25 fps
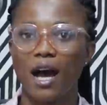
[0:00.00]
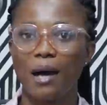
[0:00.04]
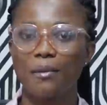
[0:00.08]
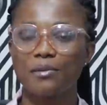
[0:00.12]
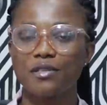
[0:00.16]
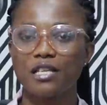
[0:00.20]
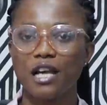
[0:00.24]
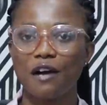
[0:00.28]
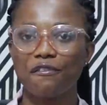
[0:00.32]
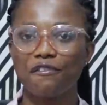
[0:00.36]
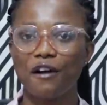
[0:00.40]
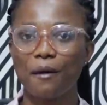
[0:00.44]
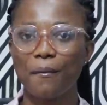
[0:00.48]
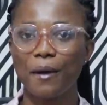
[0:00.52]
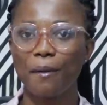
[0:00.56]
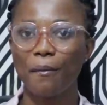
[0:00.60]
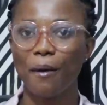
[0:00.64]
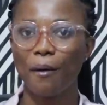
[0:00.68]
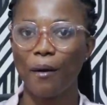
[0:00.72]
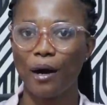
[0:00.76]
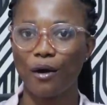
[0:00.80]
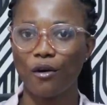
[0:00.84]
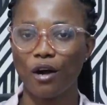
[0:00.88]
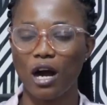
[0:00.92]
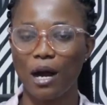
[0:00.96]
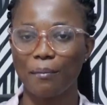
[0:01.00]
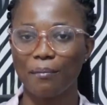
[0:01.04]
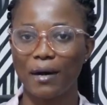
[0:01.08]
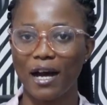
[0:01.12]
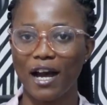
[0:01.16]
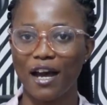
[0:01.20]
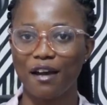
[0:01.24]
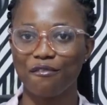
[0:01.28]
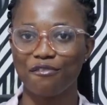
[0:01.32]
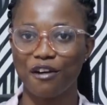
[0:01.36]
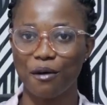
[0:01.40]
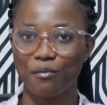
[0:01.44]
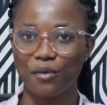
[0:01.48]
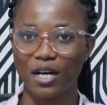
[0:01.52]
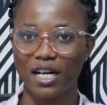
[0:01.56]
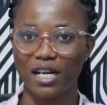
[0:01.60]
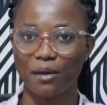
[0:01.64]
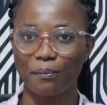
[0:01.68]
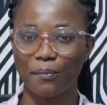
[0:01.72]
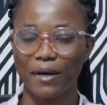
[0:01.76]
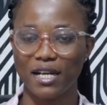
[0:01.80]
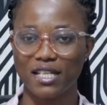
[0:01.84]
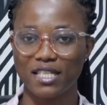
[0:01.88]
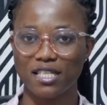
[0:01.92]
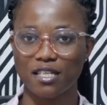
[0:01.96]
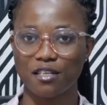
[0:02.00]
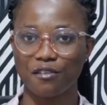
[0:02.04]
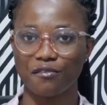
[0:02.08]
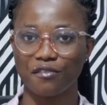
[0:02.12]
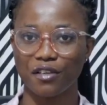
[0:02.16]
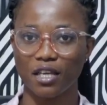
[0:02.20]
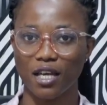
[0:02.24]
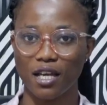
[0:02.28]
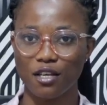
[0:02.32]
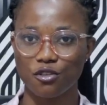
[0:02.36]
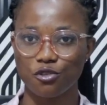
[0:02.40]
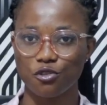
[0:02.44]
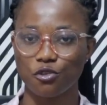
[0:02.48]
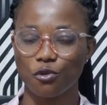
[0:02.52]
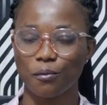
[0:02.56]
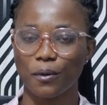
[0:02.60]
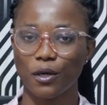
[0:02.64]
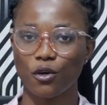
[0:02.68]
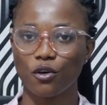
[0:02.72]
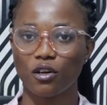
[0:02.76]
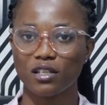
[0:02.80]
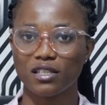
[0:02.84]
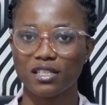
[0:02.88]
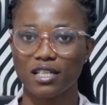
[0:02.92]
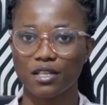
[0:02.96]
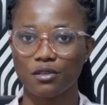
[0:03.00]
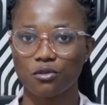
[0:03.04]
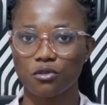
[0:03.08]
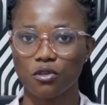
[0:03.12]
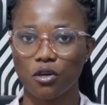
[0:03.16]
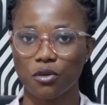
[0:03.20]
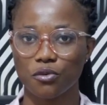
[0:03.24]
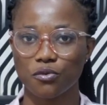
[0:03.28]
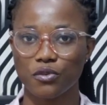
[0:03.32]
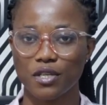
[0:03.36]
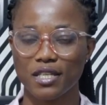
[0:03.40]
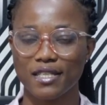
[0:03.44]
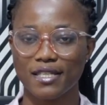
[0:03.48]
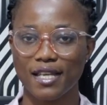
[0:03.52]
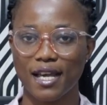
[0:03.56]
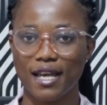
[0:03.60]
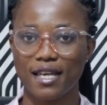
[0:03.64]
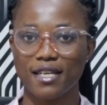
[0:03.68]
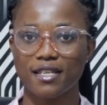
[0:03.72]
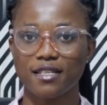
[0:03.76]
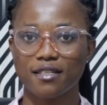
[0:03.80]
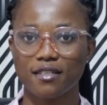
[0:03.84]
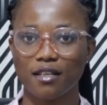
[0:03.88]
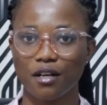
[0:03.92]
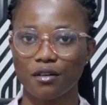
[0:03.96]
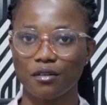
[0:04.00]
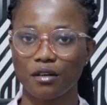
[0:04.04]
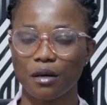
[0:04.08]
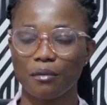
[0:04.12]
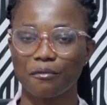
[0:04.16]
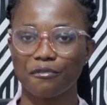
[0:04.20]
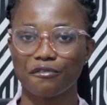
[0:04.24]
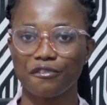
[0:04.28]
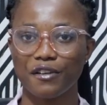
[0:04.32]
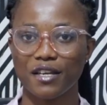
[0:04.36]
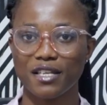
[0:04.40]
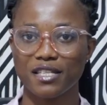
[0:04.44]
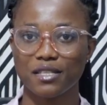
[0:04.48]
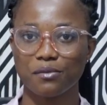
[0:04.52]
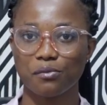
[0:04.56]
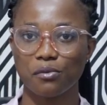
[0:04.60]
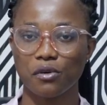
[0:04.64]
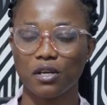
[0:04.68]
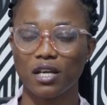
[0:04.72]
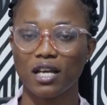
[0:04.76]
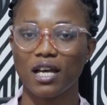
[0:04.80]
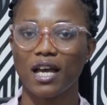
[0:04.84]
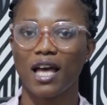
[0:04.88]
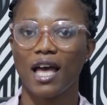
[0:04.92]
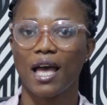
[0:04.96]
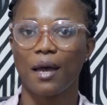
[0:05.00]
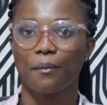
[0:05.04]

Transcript: I'm saying for me, Mama Kwaba and for my Adepa TV, as over called TikTok, Twitter, Instagram, Facebook.